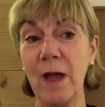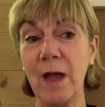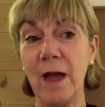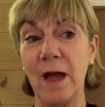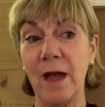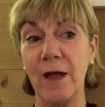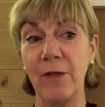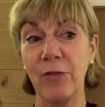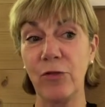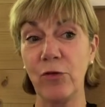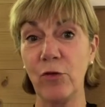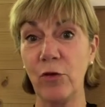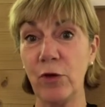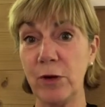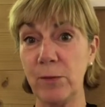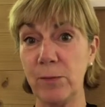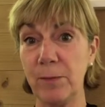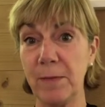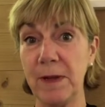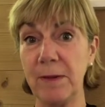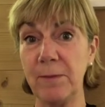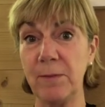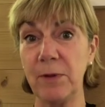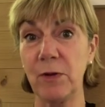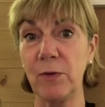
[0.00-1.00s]
I thought it
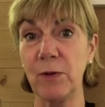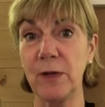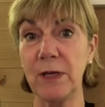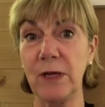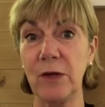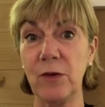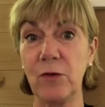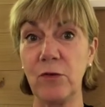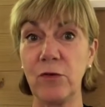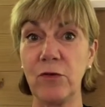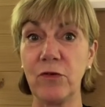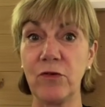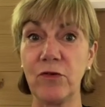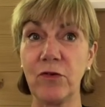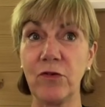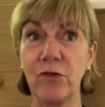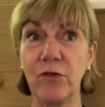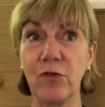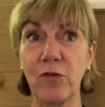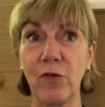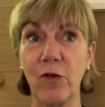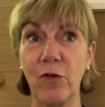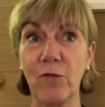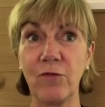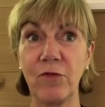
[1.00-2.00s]
might be quite good to
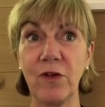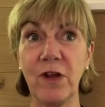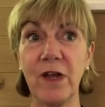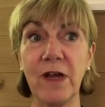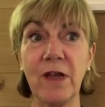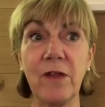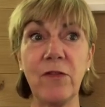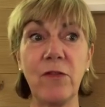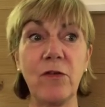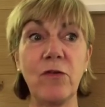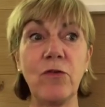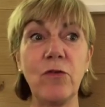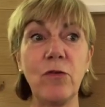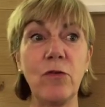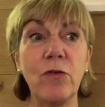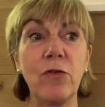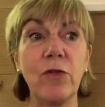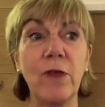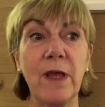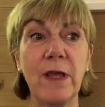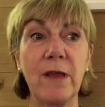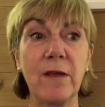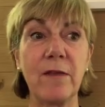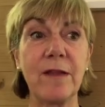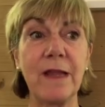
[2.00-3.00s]
sort of tie the two
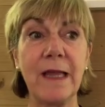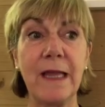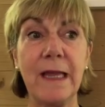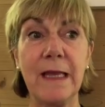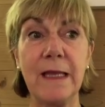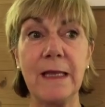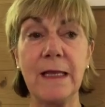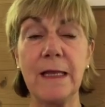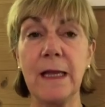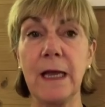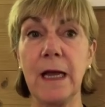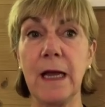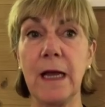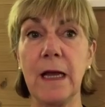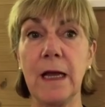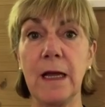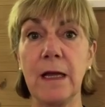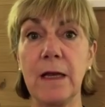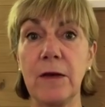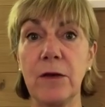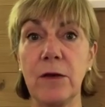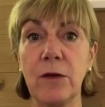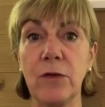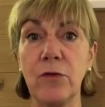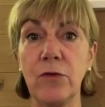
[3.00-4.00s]
things in
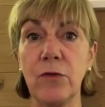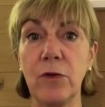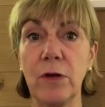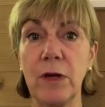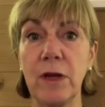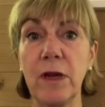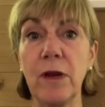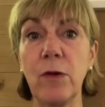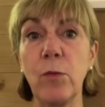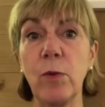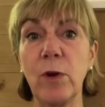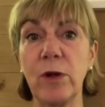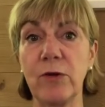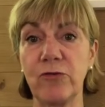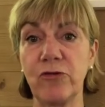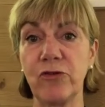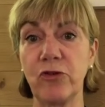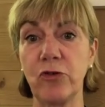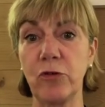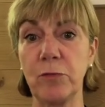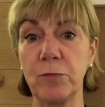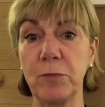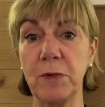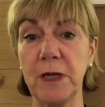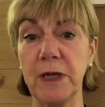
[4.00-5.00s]
and do a little
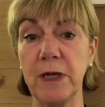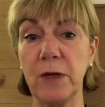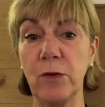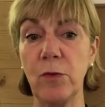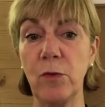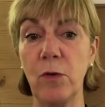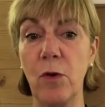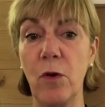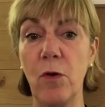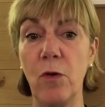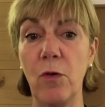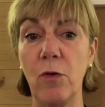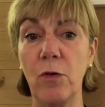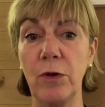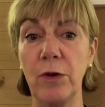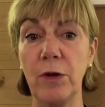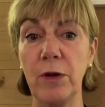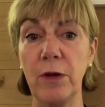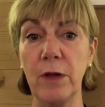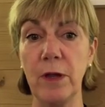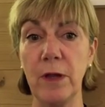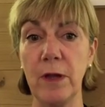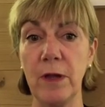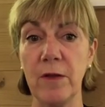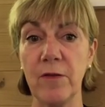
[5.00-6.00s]
workshop now
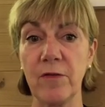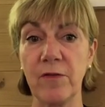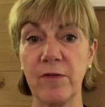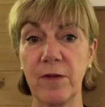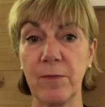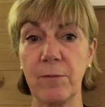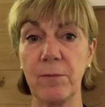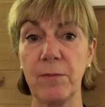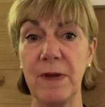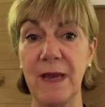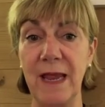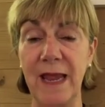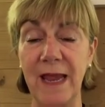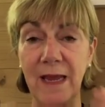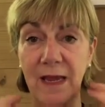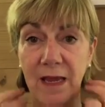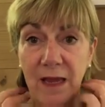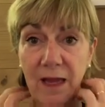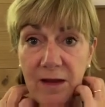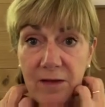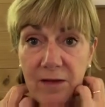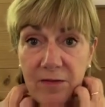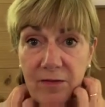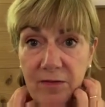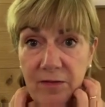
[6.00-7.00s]
on some neck
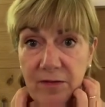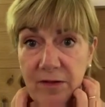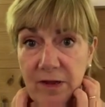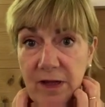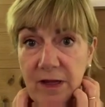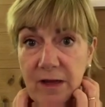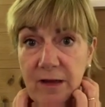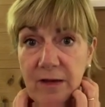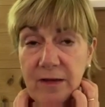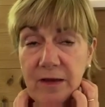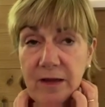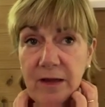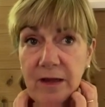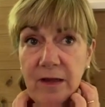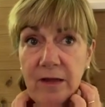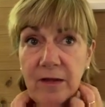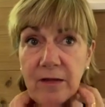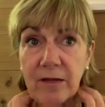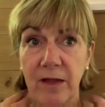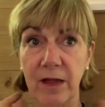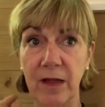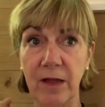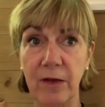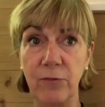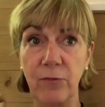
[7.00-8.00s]
exercises
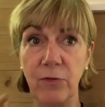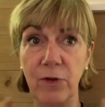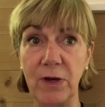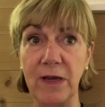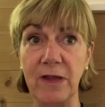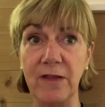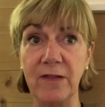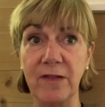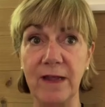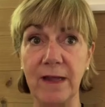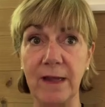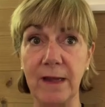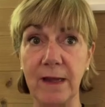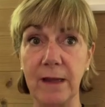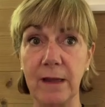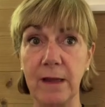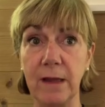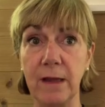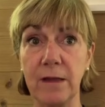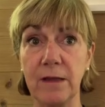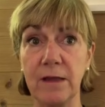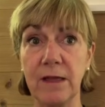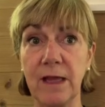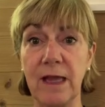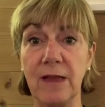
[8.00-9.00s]
and releasing
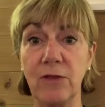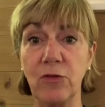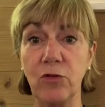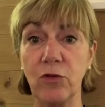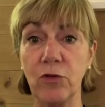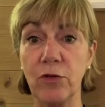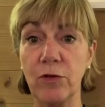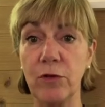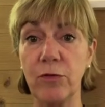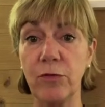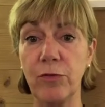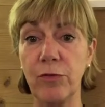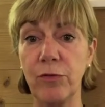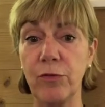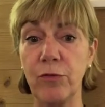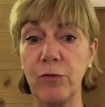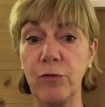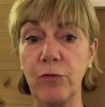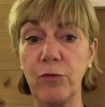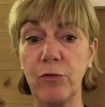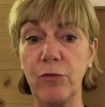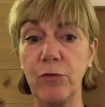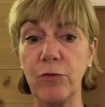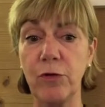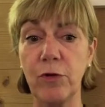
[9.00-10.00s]
tension
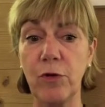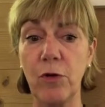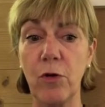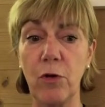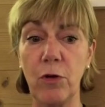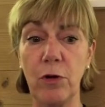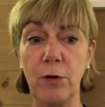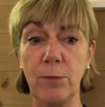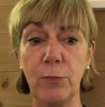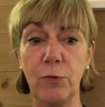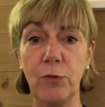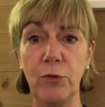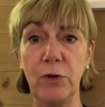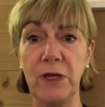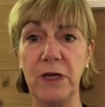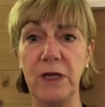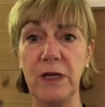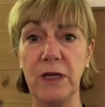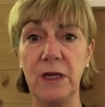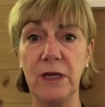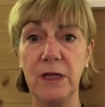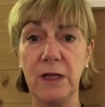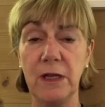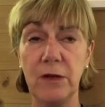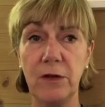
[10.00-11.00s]
through the collarbone
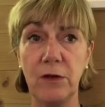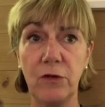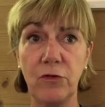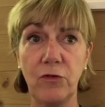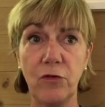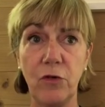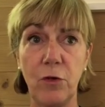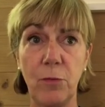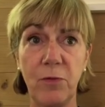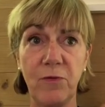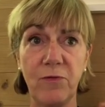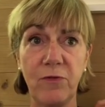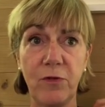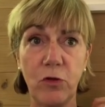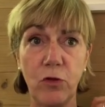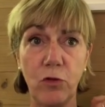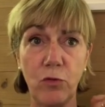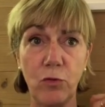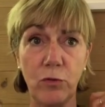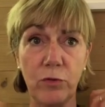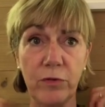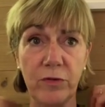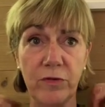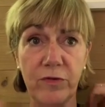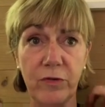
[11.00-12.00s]
area and the top of the
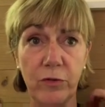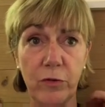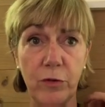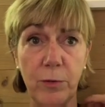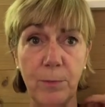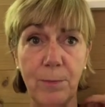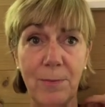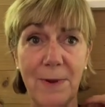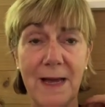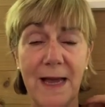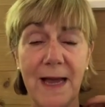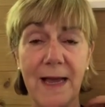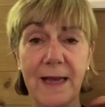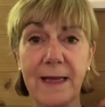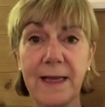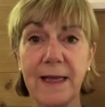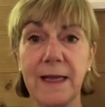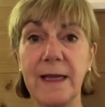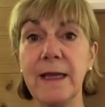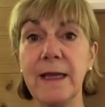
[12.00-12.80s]
shoulders and the back.